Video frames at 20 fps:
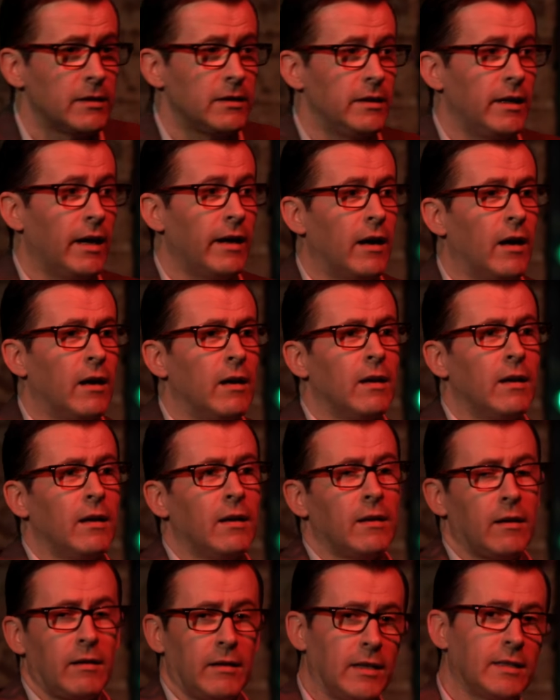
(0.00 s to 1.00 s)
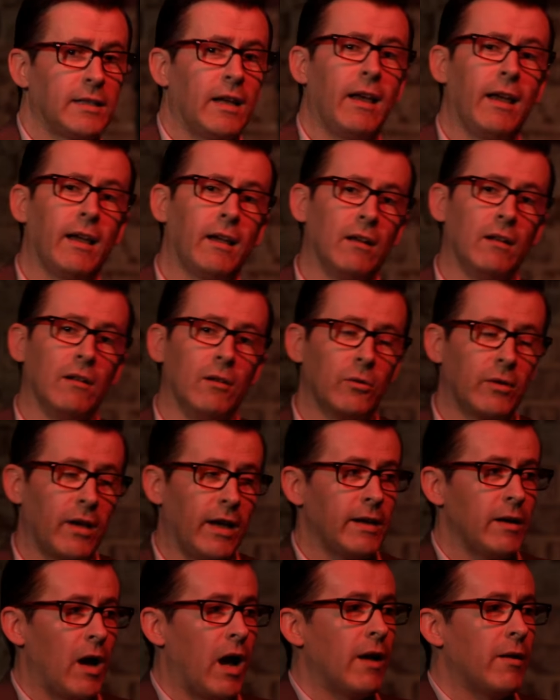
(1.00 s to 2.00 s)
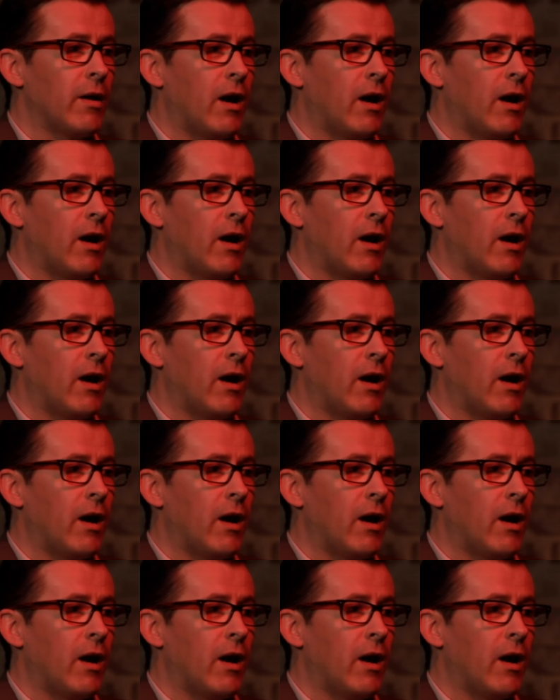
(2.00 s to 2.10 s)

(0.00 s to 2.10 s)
Yeah, that's a heckle, okay?